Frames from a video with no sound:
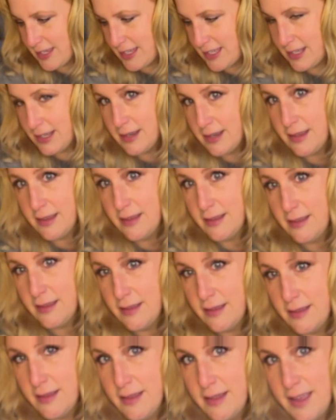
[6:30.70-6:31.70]
it.
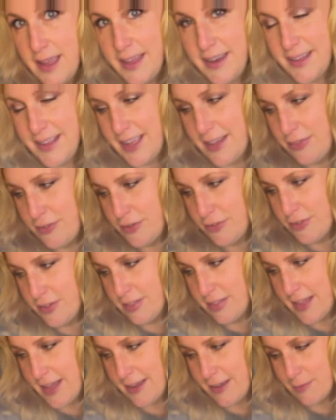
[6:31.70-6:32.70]
And again, there's a
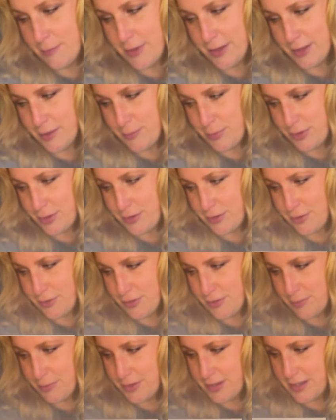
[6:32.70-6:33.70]
lag on my computer,
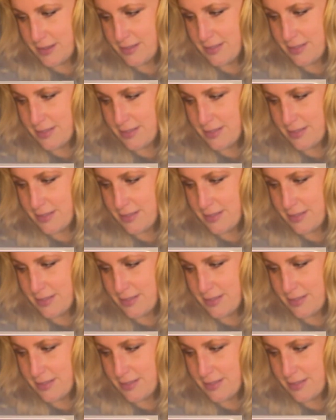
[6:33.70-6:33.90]
so I'm going to